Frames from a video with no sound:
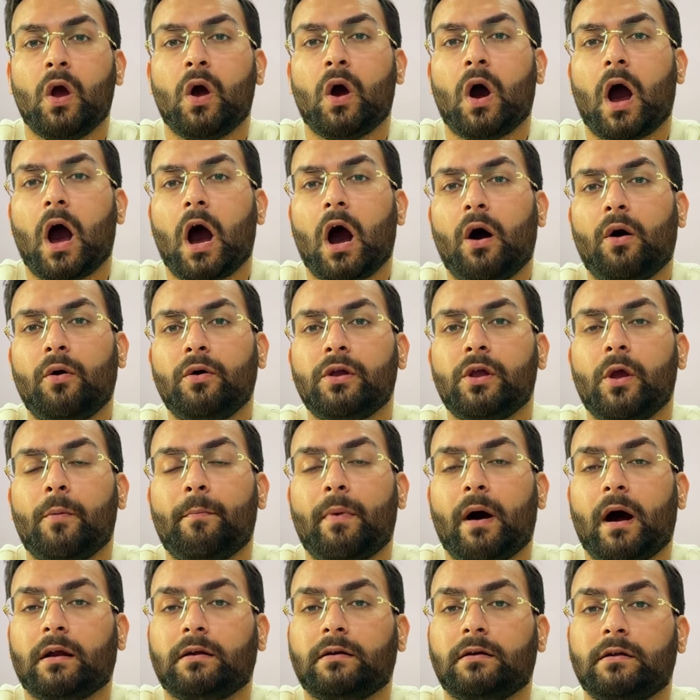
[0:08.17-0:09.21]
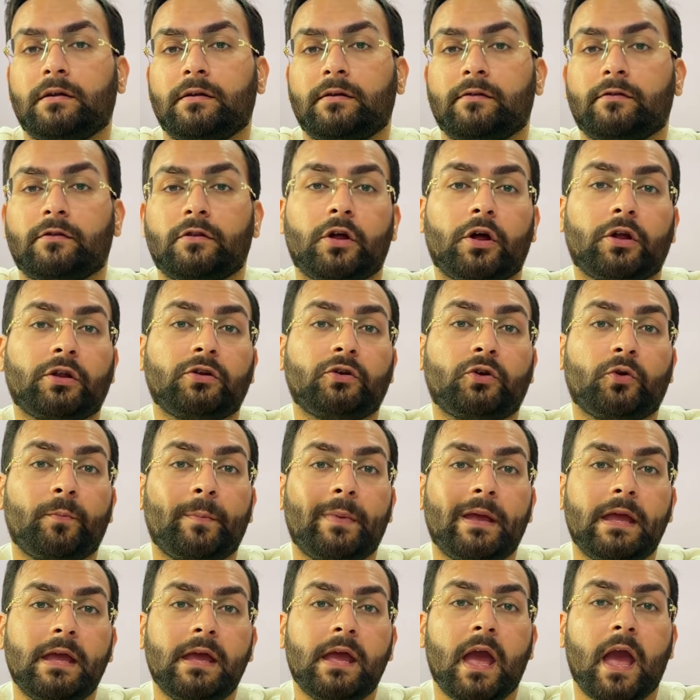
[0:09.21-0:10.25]
How your partner is going to
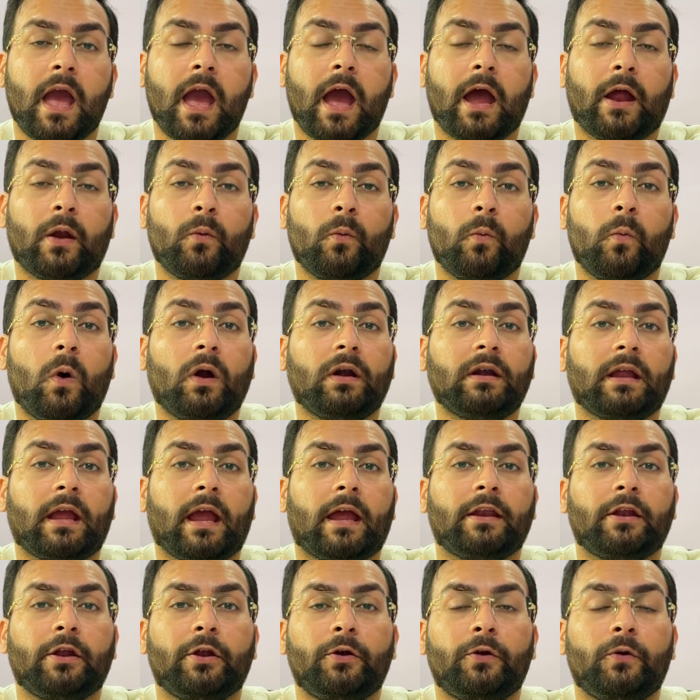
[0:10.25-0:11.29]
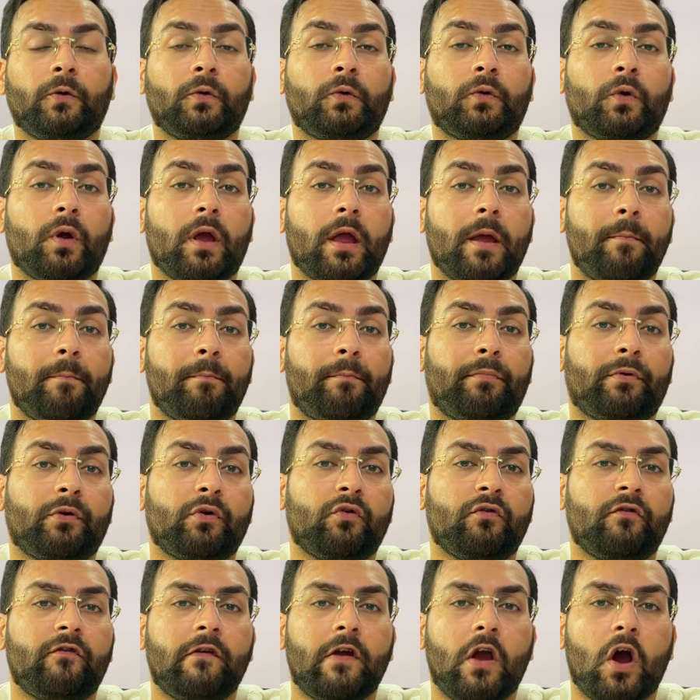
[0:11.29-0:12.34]
be and what can you do to
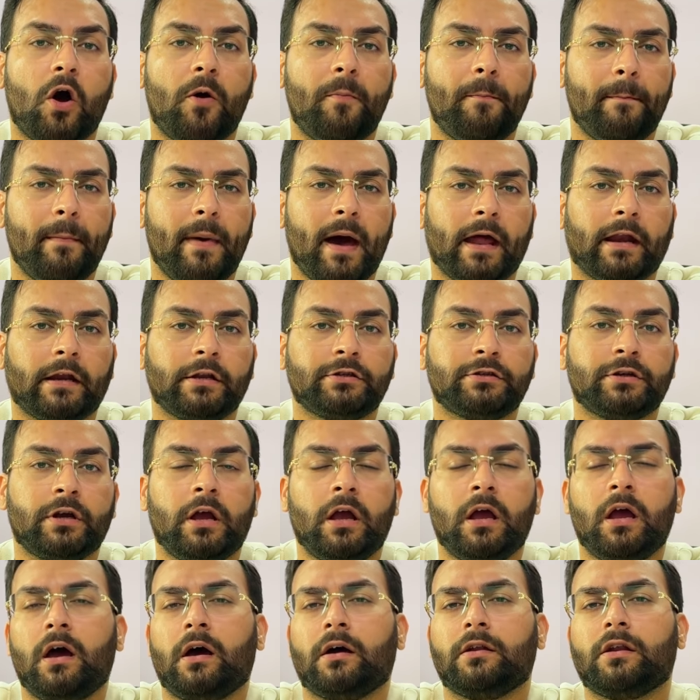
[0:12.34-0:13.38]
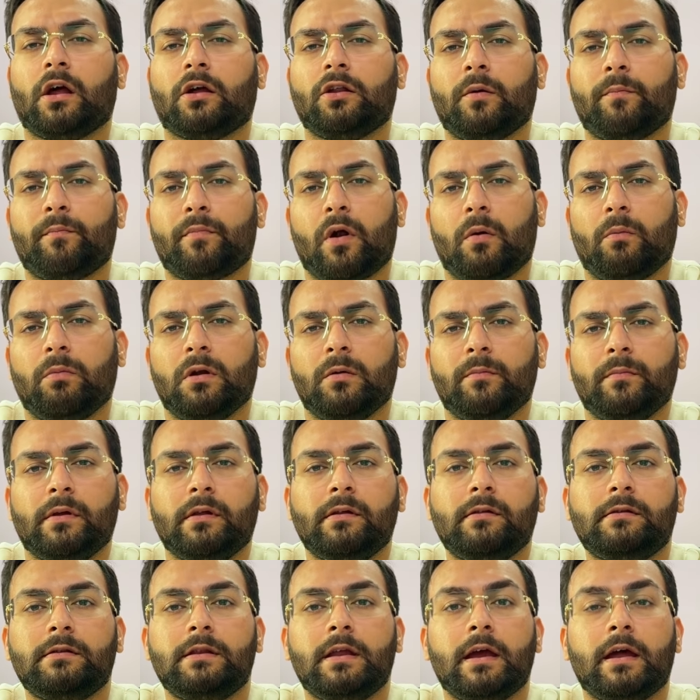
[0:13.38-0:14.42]
improve your marriage. Now the problem
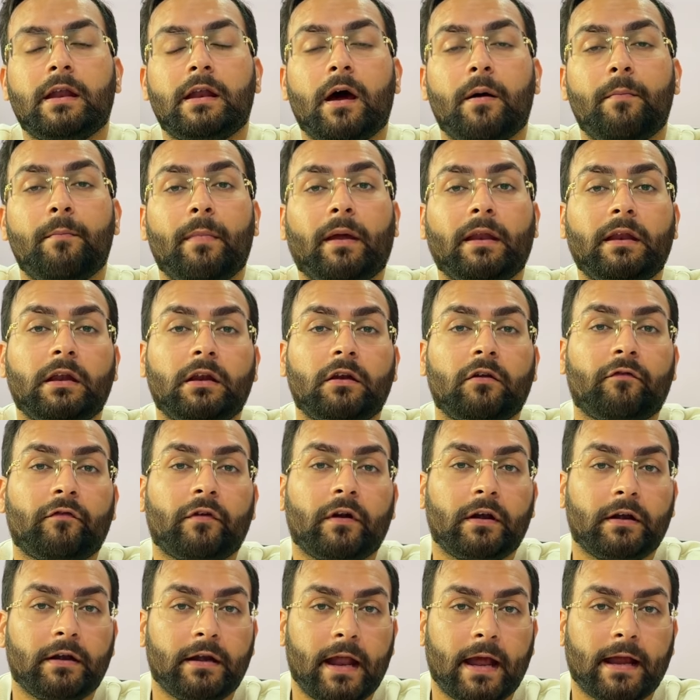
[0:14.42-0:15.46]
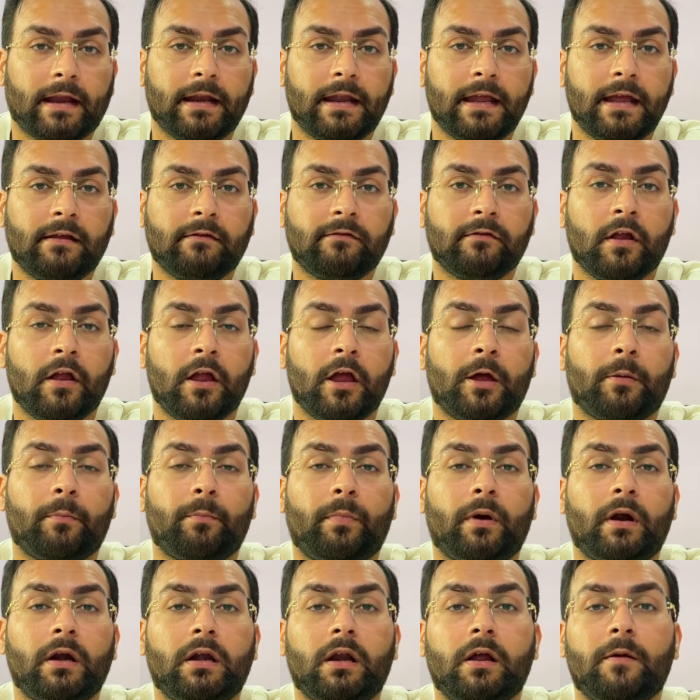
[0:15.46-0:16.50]
is there are many different techniques,
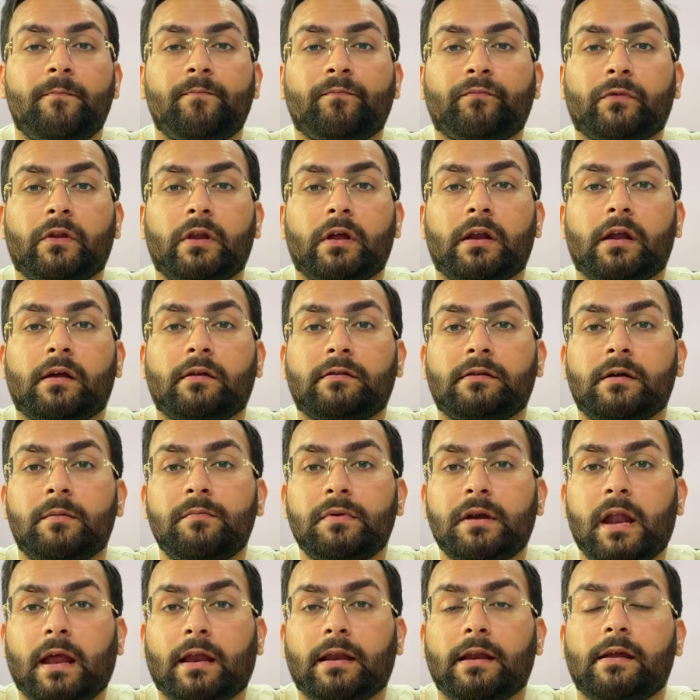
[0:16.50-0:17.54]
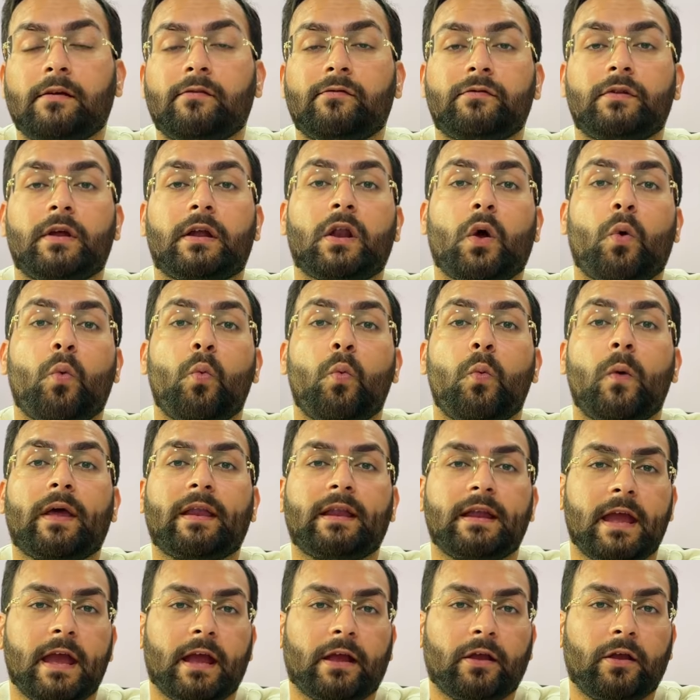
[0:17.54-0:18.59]
but there are some techniques that are
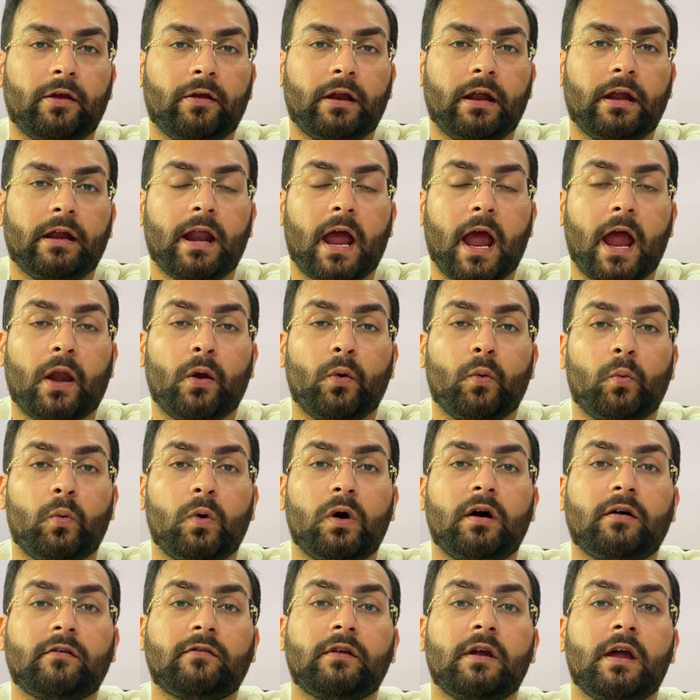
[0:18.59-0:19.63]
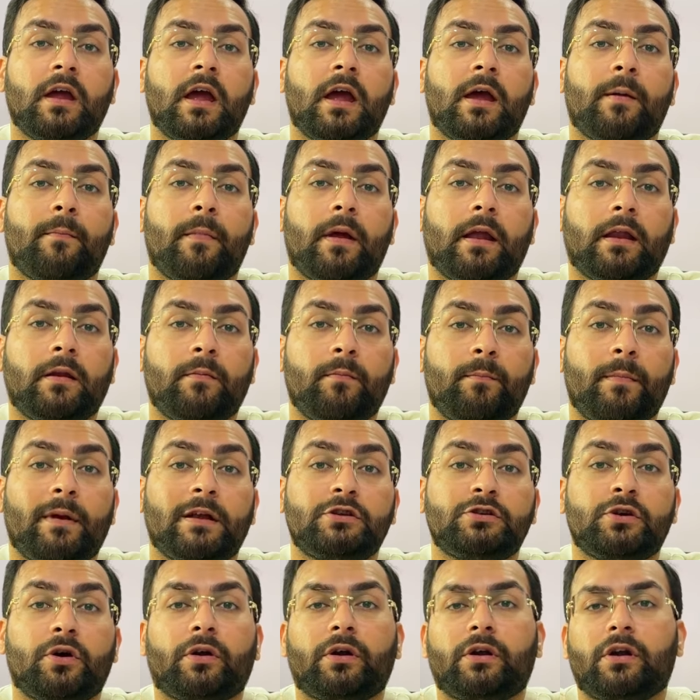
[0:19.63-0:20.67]
very accurate and works in
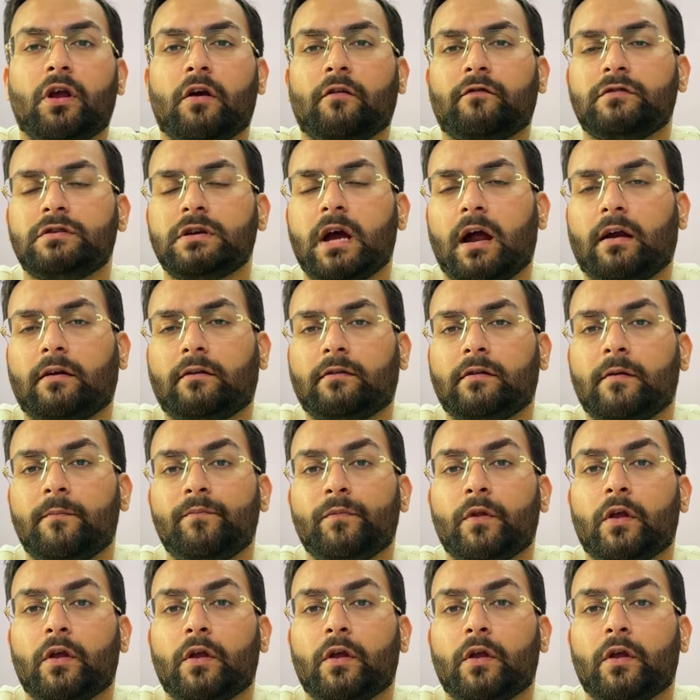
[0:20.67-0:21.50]
majority of charts.